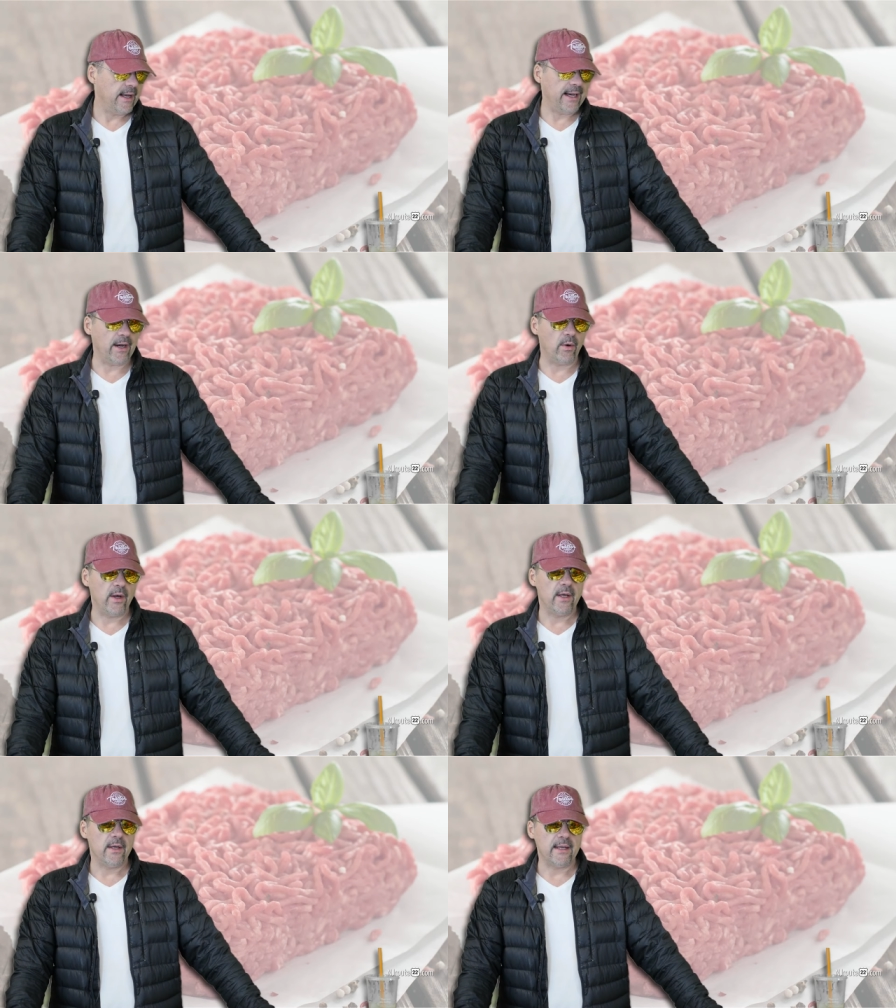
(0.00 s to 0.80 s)

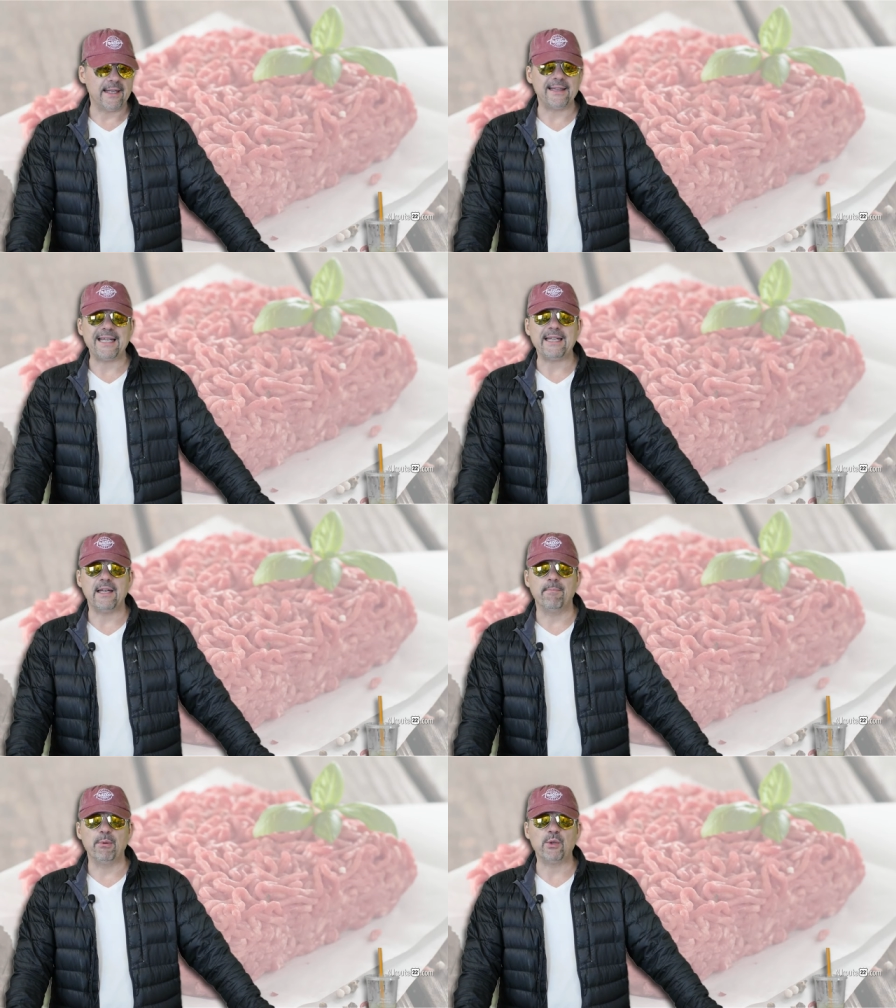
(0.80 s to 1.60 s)
how
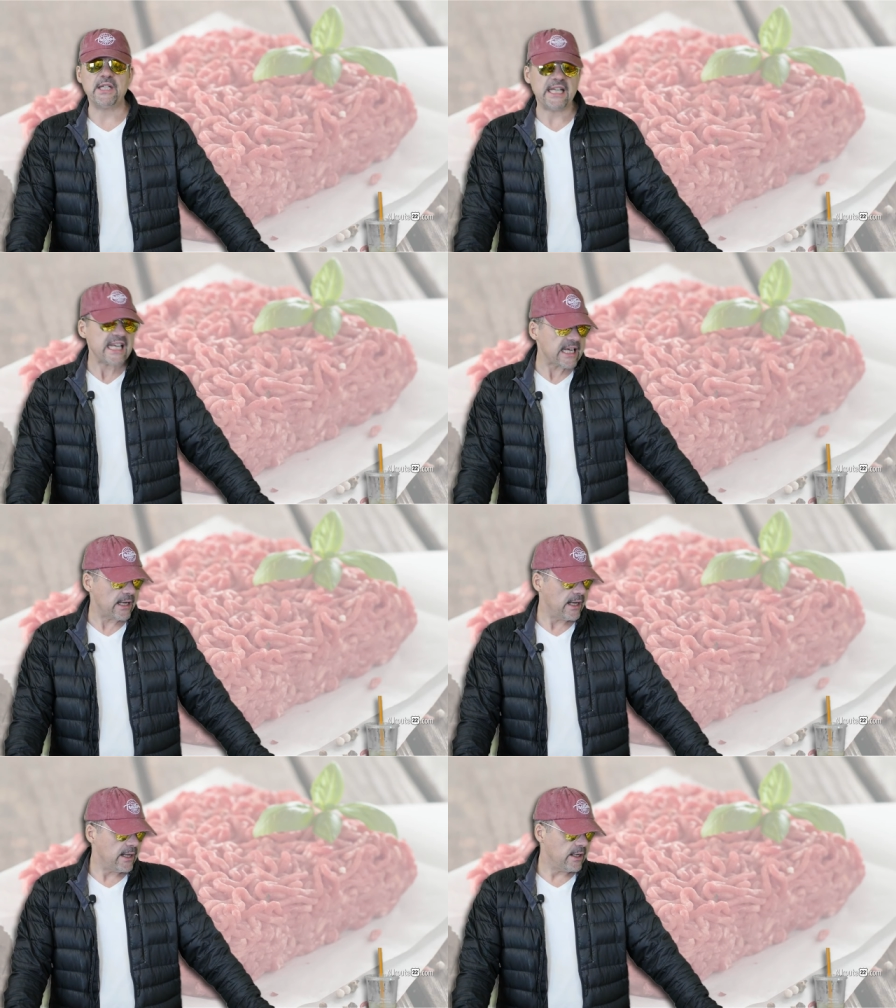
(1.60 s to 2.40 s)
elite and
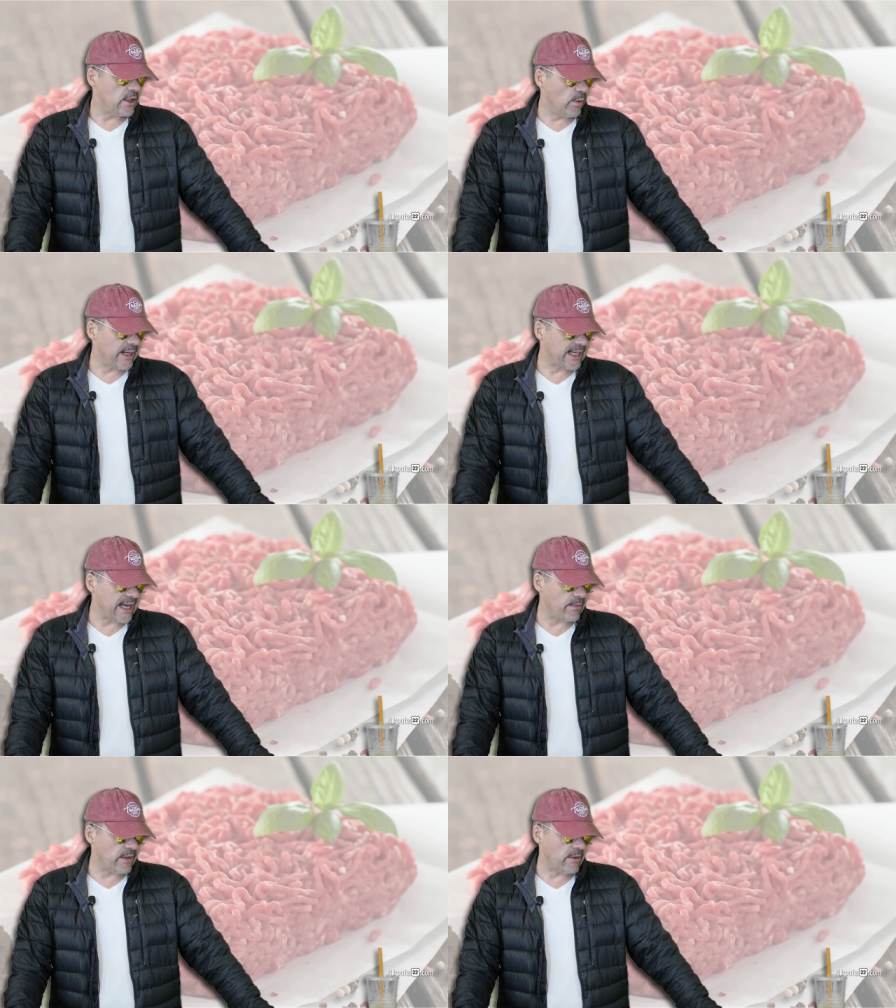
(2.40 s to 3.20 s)
boutique you want to
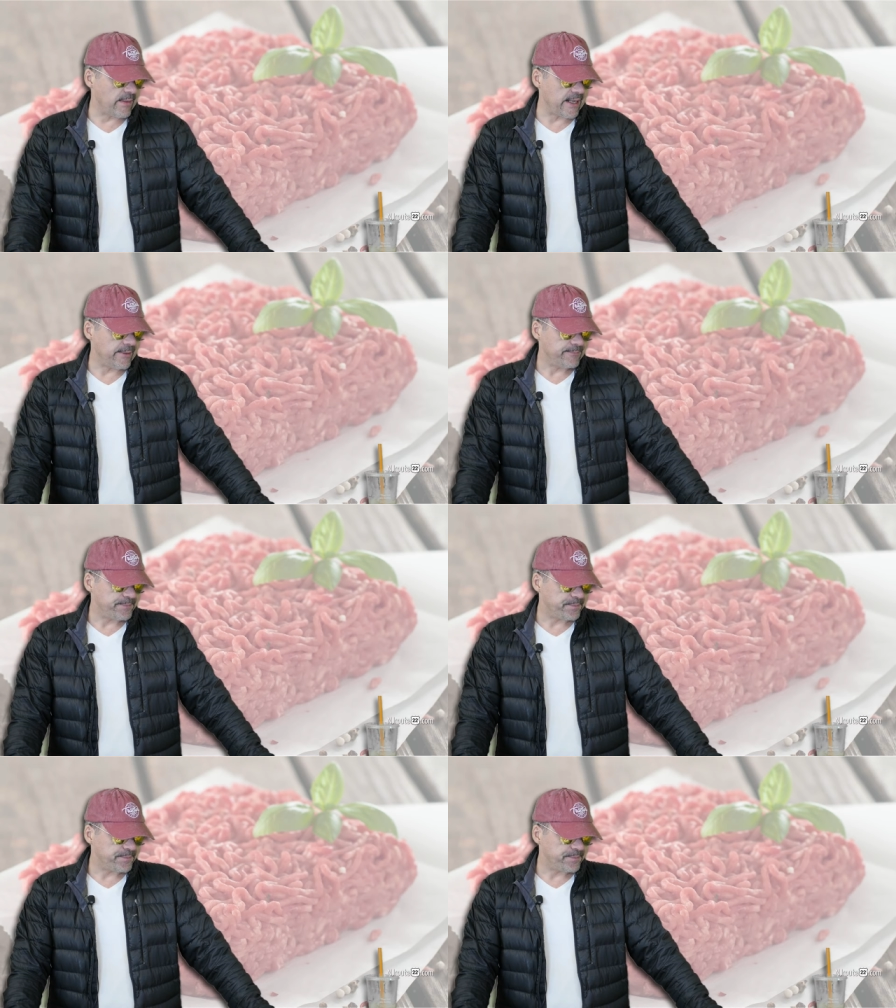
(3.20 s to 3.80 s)
get with your meat.